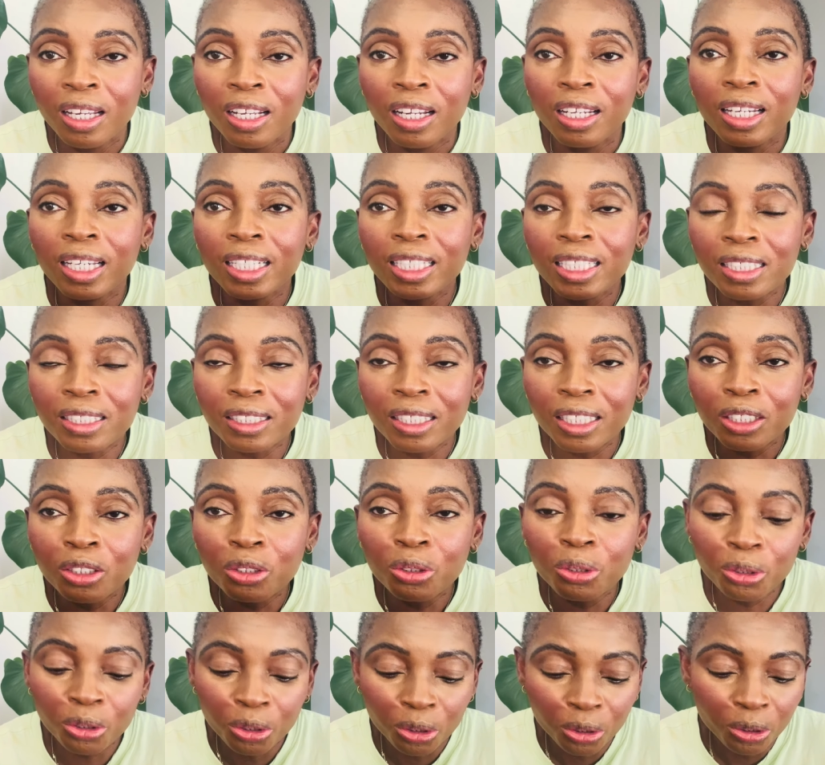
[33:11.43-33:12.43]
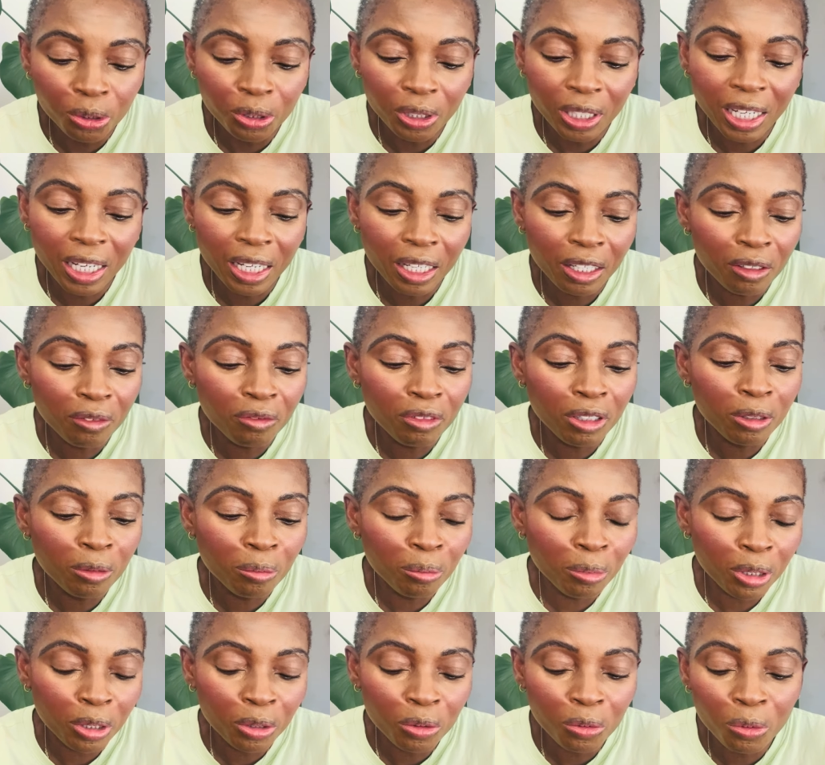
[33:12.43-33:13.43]
Like I said to you, I haven't
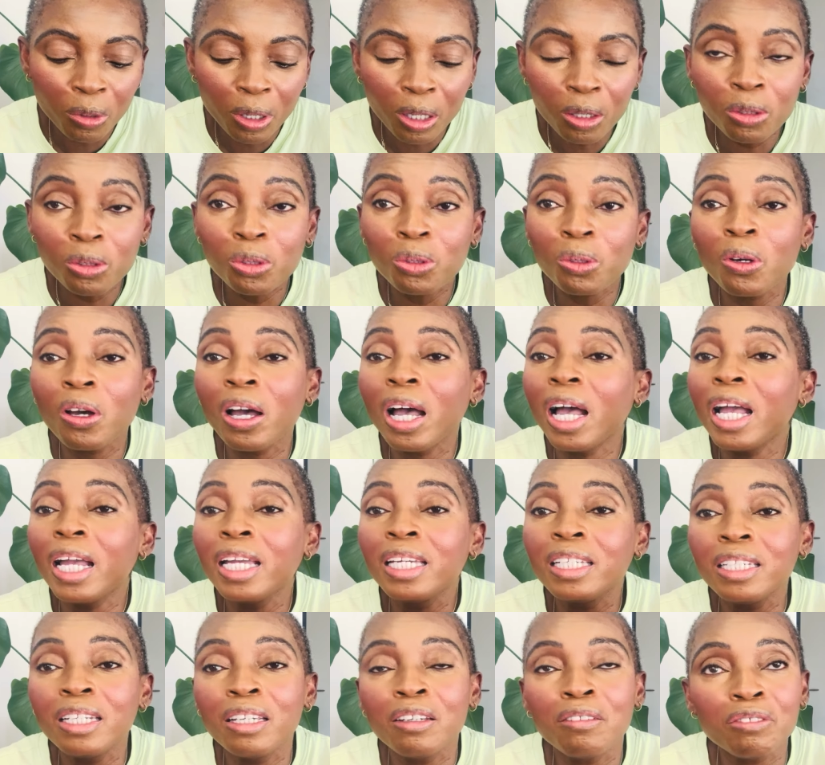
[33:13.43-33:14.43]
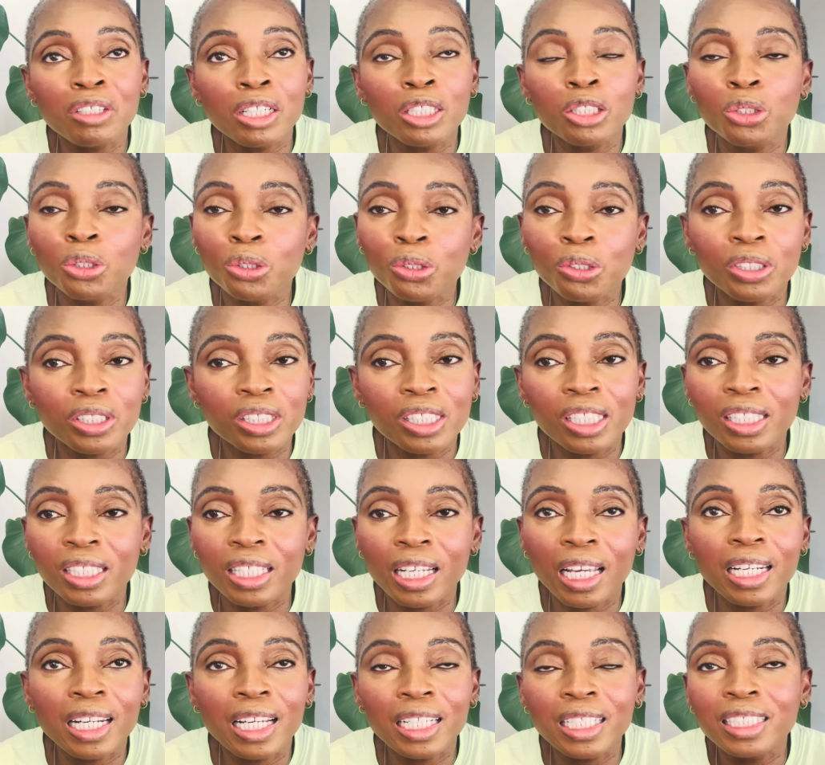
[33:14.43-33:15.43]
been well, so I never used it.
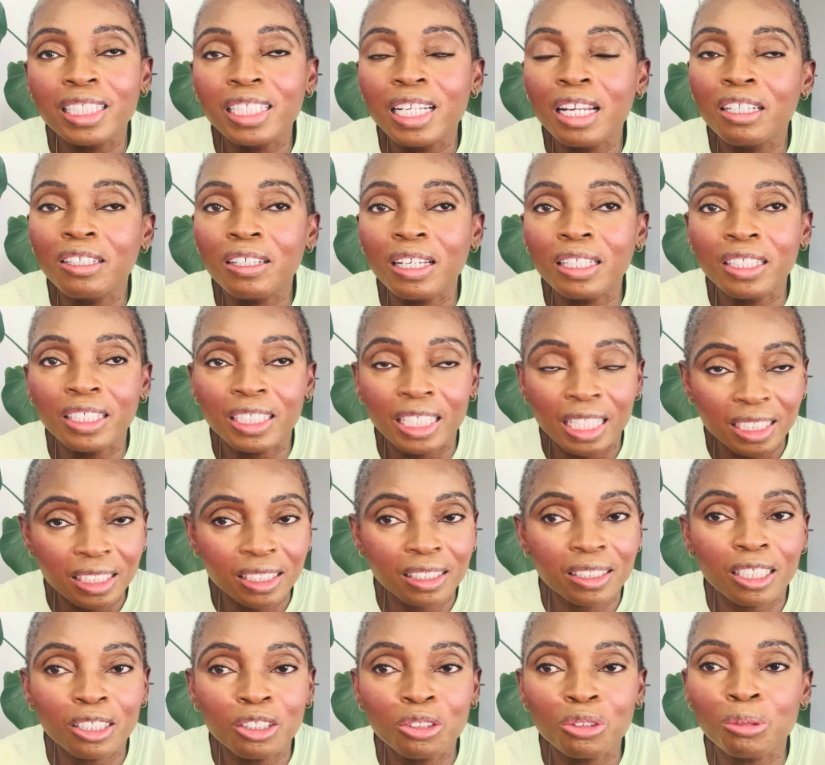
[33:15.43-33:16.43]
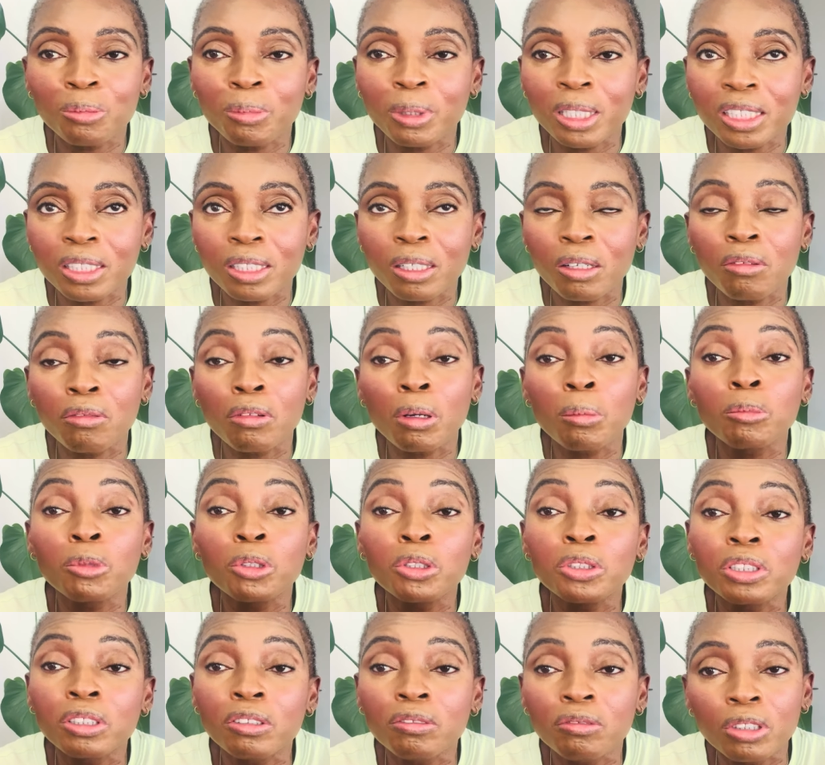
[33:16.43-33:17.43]
And I said to myself, I'm
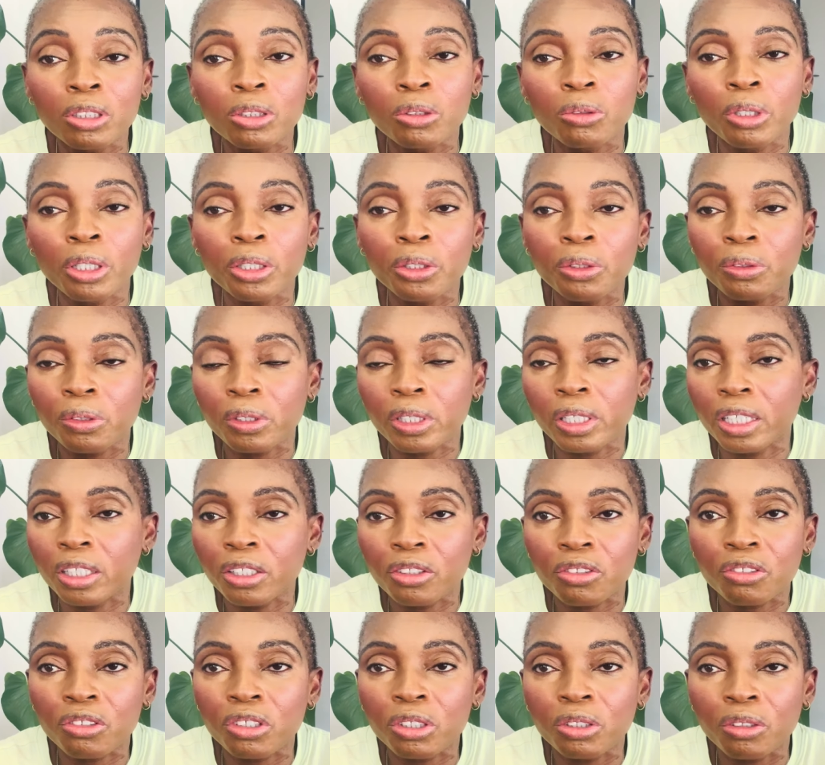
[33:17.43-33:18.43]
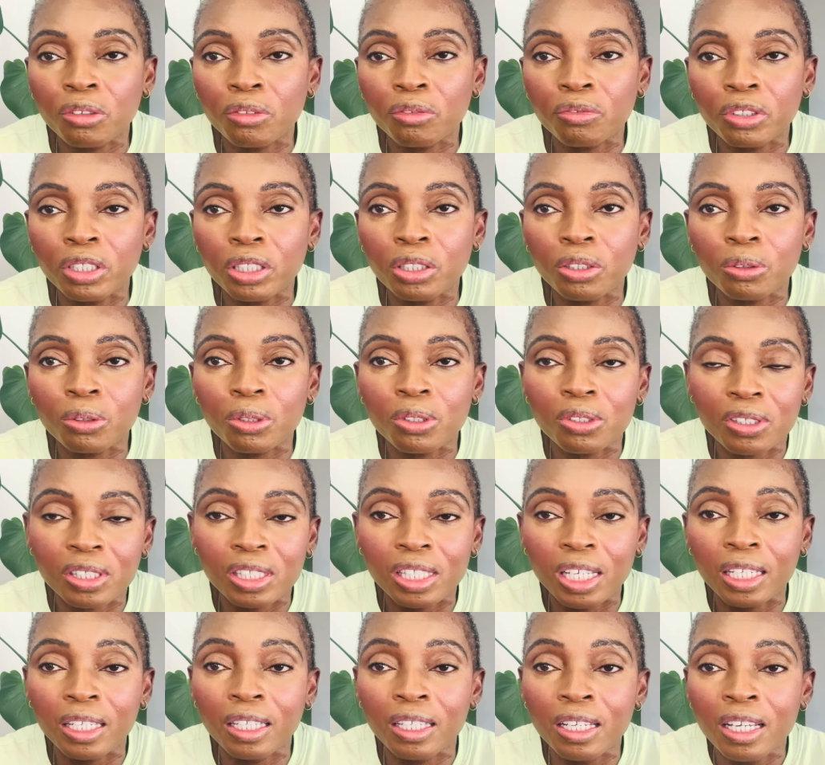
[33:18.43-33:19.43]
not even going to get rid of it, because
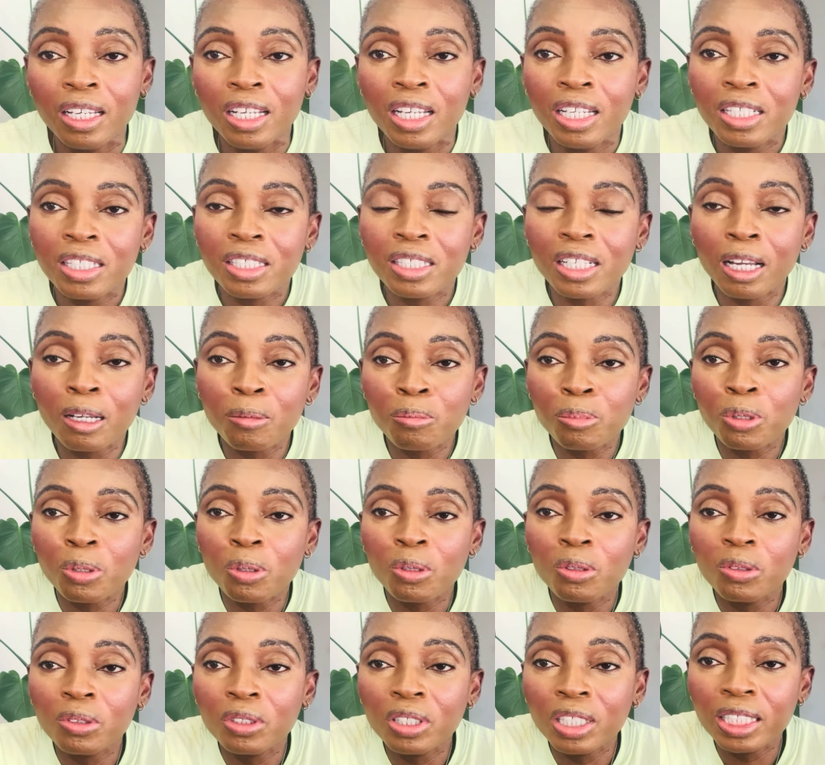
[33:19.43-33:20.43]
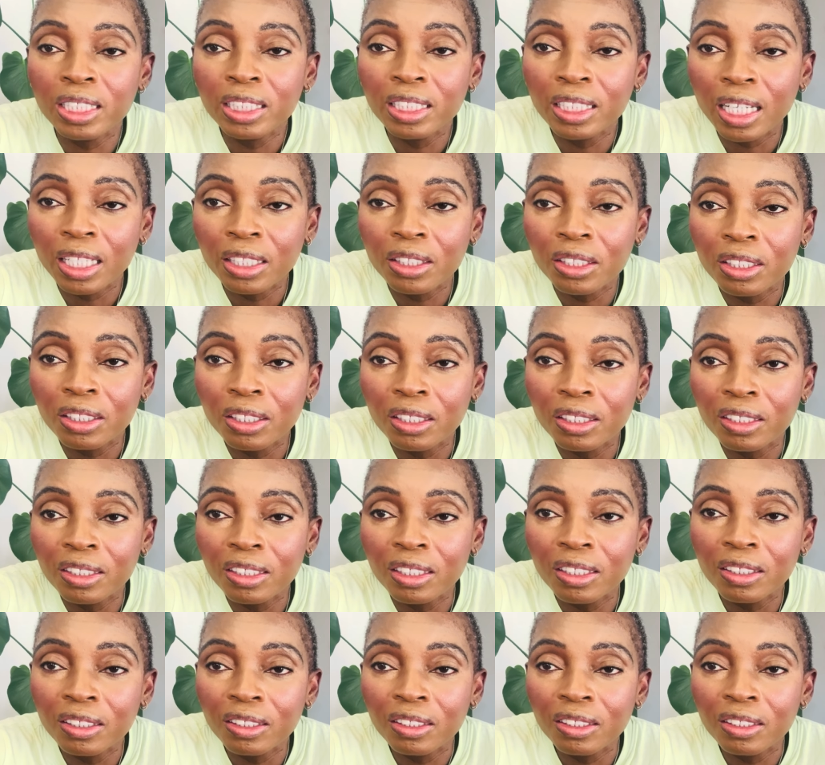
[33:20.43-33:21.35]
there's absolutely nothing